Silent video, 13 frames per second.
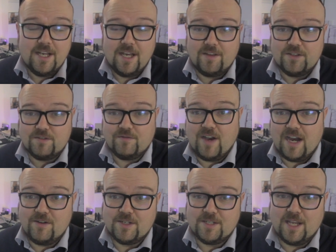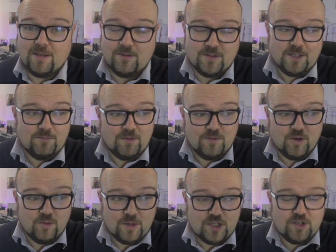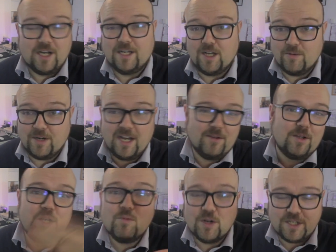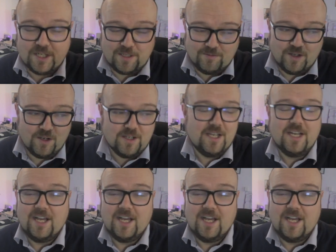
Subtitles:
And there's a fire escape you've seen before. We tried lowering it, anyway, you can watch it in the vlog.